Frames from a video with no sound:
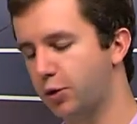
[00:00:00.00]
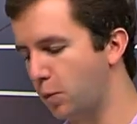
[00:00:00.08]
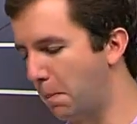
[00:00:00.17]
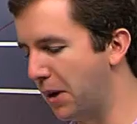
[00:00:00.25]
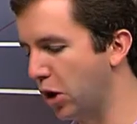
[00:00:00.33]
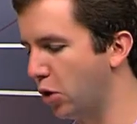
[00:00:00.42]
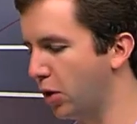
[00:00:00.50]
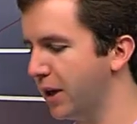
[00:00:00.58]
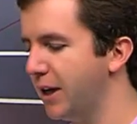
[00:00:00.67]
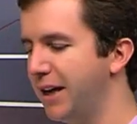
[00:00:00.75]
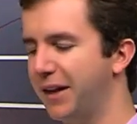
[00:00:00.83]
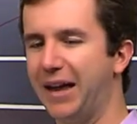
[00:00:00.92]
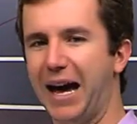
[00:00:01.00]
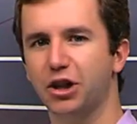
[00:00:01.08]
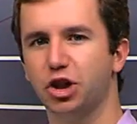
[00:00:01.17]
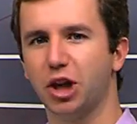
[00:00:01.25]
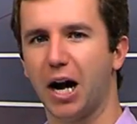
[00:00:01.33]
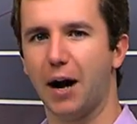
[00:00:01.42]
to build that
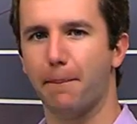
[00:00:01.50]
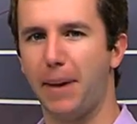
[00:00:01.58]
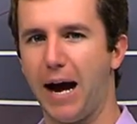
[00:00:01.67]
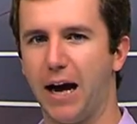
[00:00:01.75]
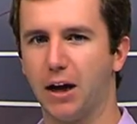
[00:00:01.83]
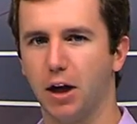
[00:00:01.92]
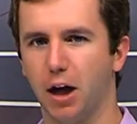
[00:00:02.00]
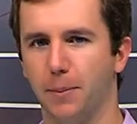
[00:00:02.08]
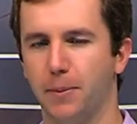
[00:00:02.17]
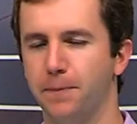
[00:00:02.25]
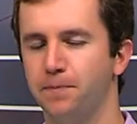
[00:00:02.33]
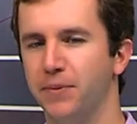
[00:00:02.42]
shot back up.